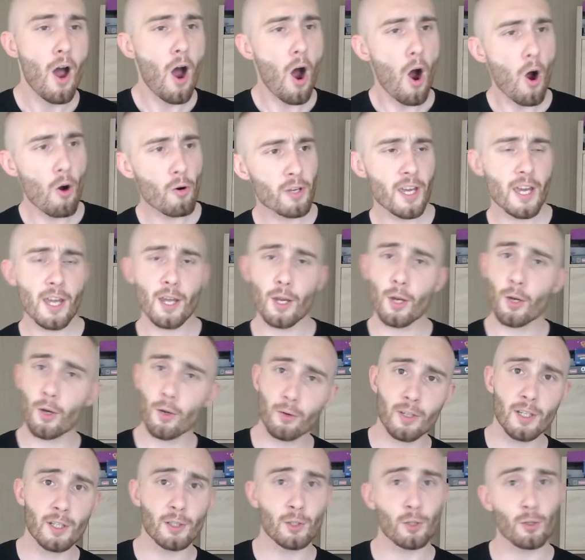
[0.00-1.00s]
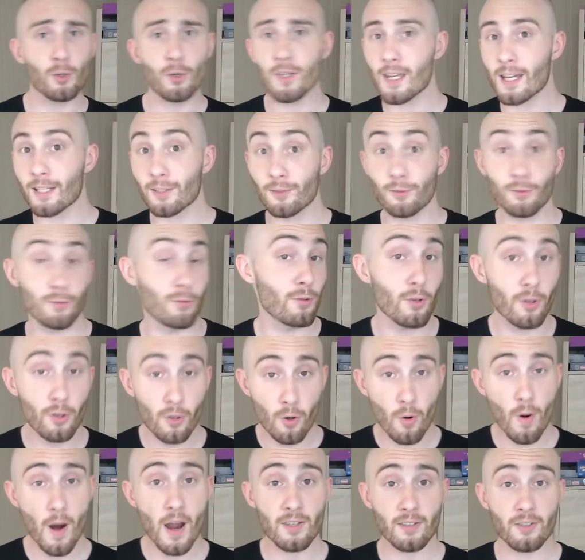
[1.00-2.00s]
okay, you don't need to do that to do your
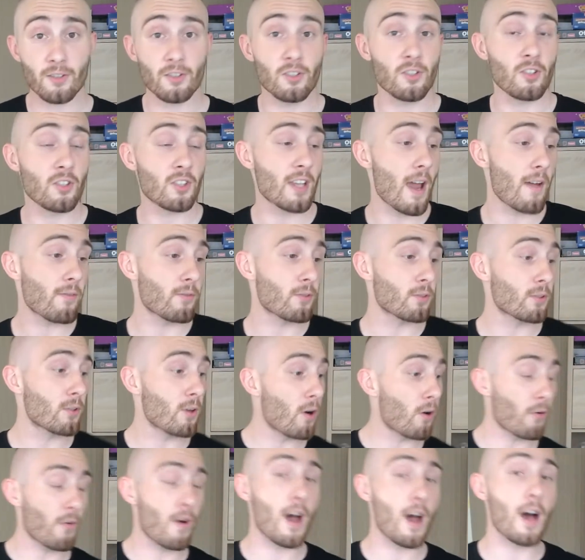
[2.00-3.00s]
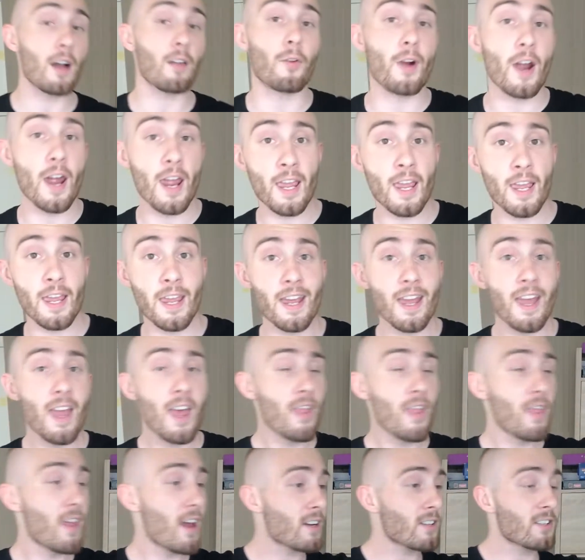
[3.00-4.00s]
quest, you just have to go around right here,
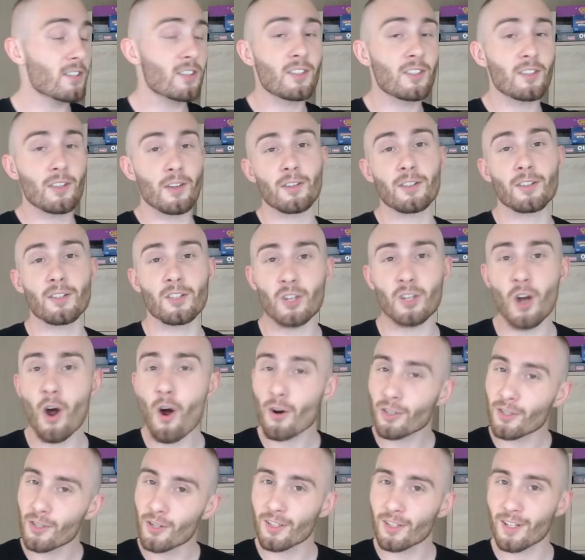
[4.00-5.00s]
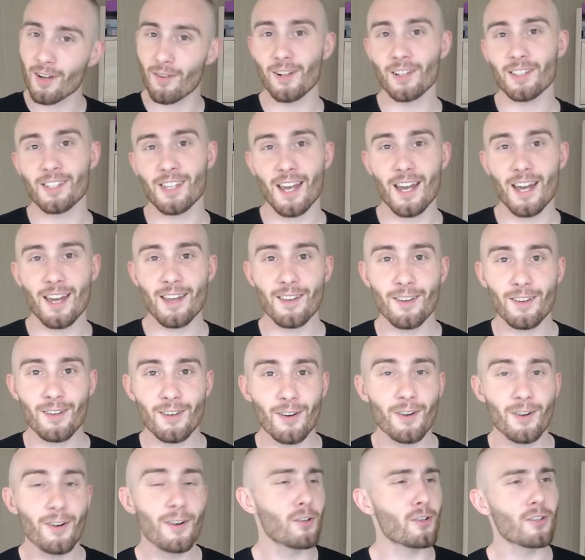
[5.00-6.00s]
there is a shortcut I will tell
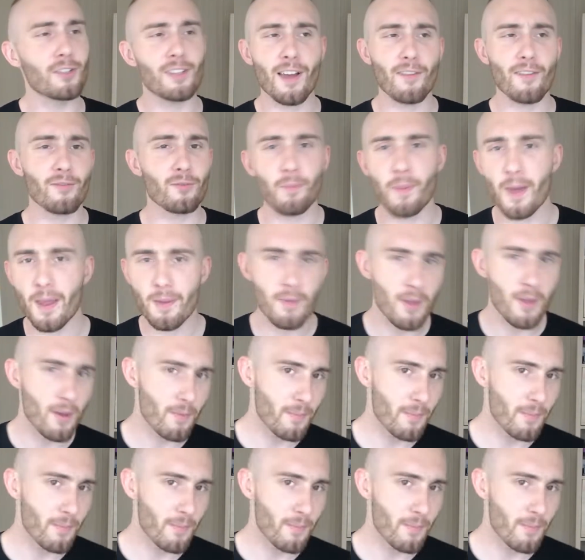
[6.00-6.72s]
you, just have to pay me a